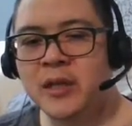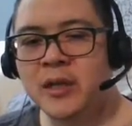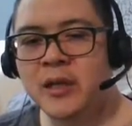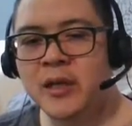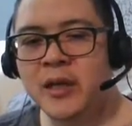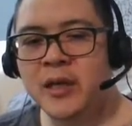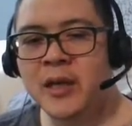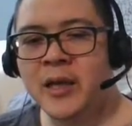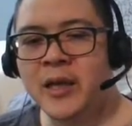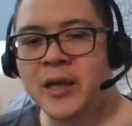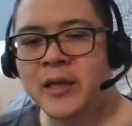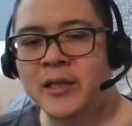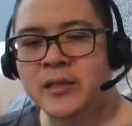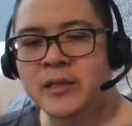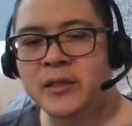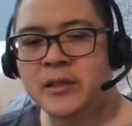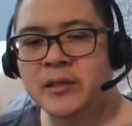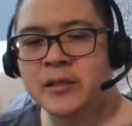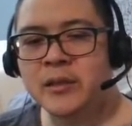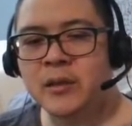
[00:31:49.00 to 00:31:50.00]

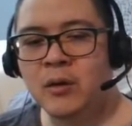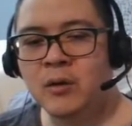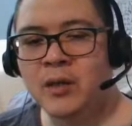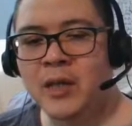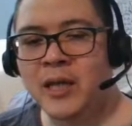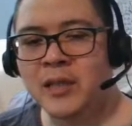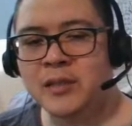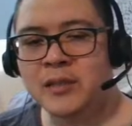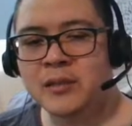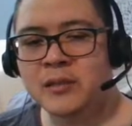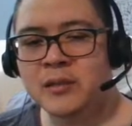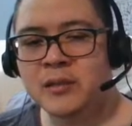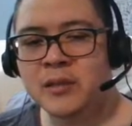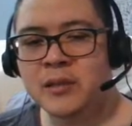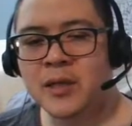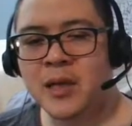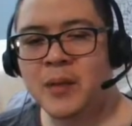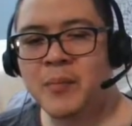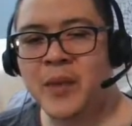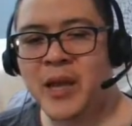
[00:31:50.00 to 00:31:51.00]
is no less
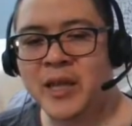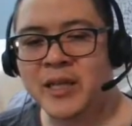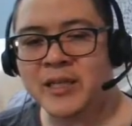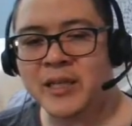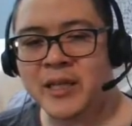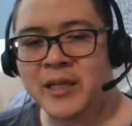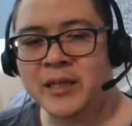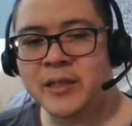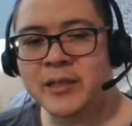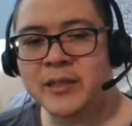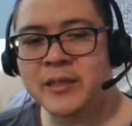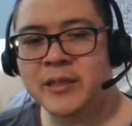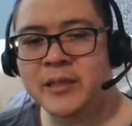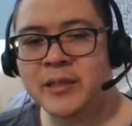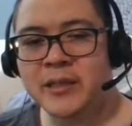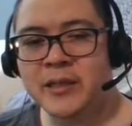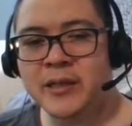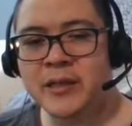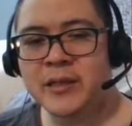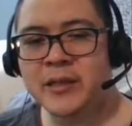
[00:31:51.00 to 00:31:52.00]
amazing.
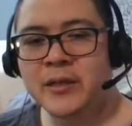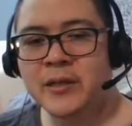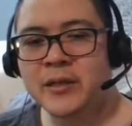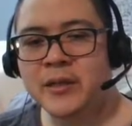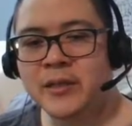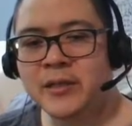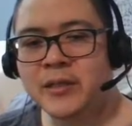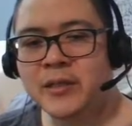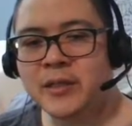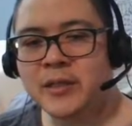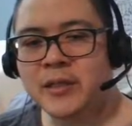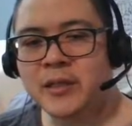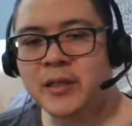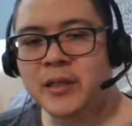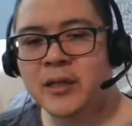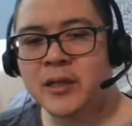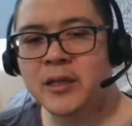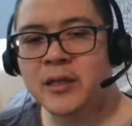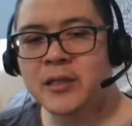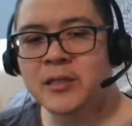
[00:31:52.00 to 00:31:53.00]
You just
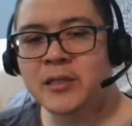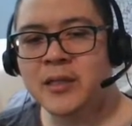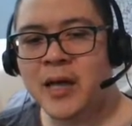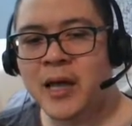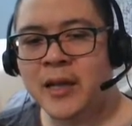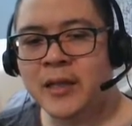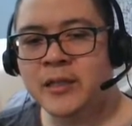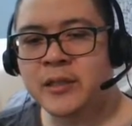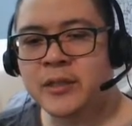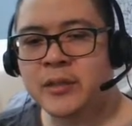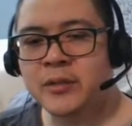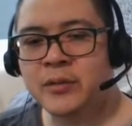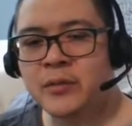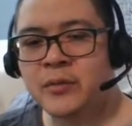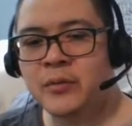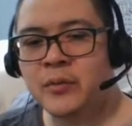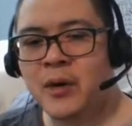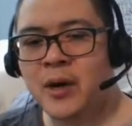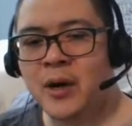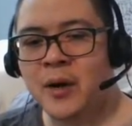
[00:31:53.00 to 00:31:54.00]
decided
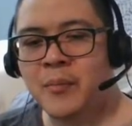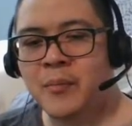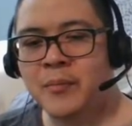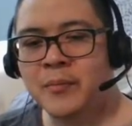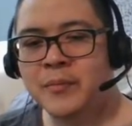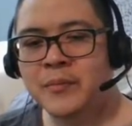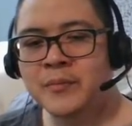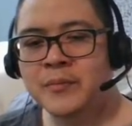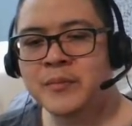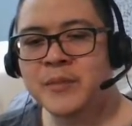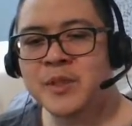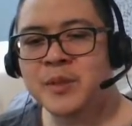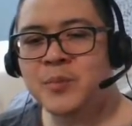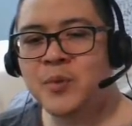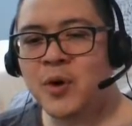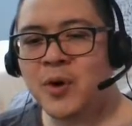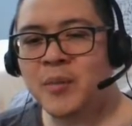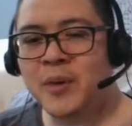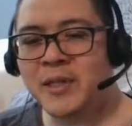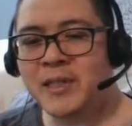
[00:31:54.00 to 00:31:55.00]
to
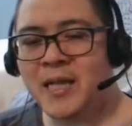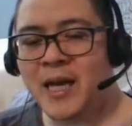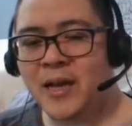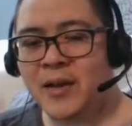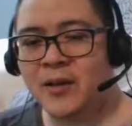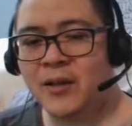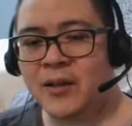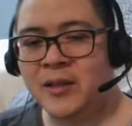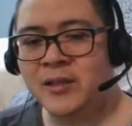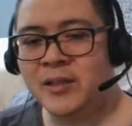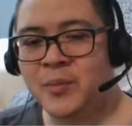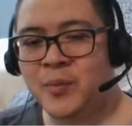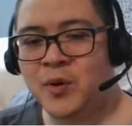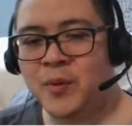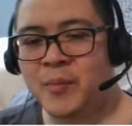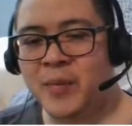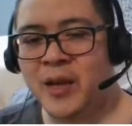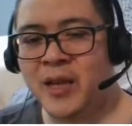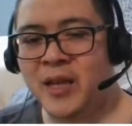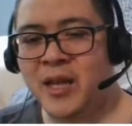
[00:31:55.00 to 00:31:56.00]
support my channel and support
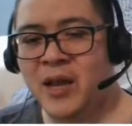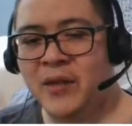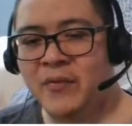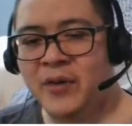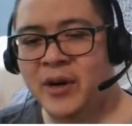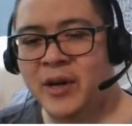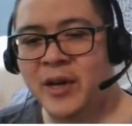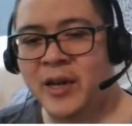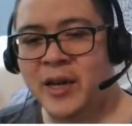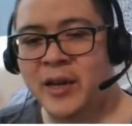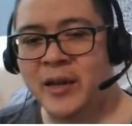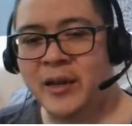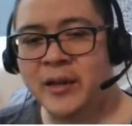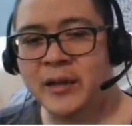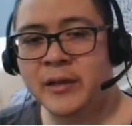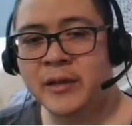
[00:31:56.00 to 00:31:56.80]
my endeavor in